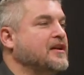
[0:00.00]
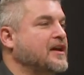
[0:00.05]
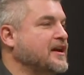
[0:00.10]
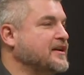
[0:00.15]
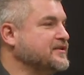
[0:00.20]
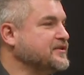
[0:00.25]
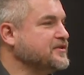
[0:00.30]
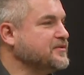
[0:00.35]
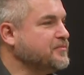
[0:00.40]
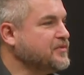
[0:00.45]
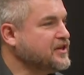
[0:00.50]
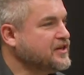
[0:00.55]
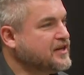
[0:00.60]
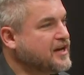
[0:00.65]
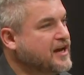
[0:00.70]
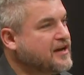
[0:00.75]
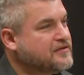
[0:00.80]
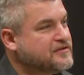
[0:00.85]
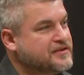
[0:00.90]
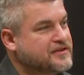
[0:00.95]
as it's been
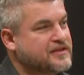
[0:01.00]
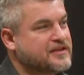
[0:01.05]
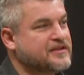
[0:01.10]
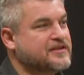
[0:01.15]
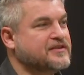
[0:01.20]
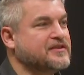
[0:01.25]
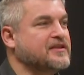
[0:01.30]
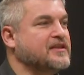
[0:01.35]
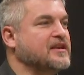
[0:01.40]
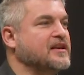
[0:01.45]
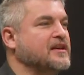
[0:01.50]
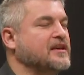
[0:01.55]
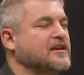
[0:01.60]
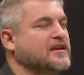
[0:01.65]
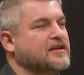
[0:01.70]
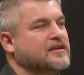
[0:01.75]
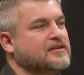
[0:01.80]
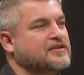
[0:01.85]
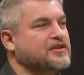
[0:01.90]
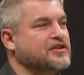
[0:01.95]
announced, is
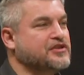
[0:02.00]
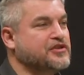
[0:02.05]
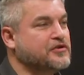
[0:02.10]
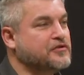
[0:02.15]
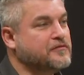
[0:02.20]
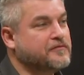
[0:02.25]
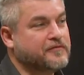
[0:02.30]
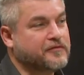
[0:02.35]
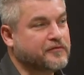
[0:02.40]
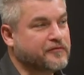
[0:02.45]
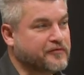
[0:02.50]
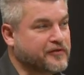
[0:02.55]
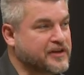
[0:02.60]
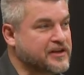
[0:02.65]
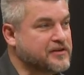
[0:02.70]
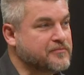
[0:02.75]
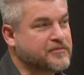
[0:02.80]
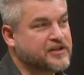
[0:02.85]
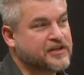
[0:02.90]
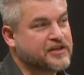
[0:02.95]
the Digital for
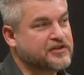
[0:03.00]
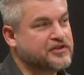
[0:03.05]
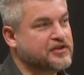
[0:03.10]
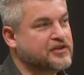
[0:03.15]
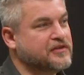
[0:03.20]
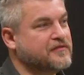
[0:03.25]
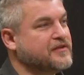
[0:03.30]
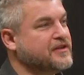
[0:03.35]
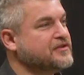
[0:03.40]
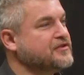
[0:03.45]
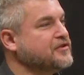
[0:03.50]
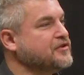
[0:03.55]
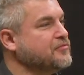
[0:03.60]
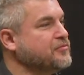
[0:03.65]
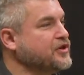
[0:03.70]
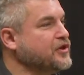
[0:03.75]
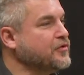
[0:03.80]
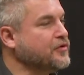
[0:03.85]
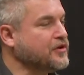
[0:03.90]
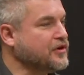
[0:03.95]
Freedom initiative that's going to
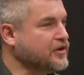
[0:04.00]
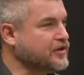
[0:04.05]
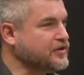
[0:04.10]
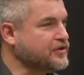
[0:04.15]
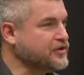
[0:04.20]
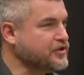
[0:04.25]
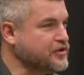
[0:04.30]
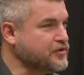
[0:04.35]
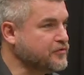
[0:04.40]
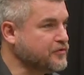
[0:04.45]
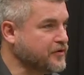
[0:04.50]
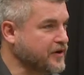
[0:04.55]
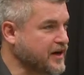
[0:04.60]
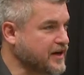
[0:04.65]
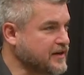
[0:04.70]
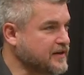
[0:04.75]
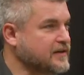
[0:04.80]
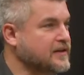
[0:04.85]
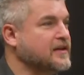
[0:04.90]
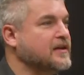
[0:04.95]
be going on in the
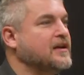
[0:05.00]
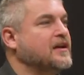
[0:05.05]
Ukraine.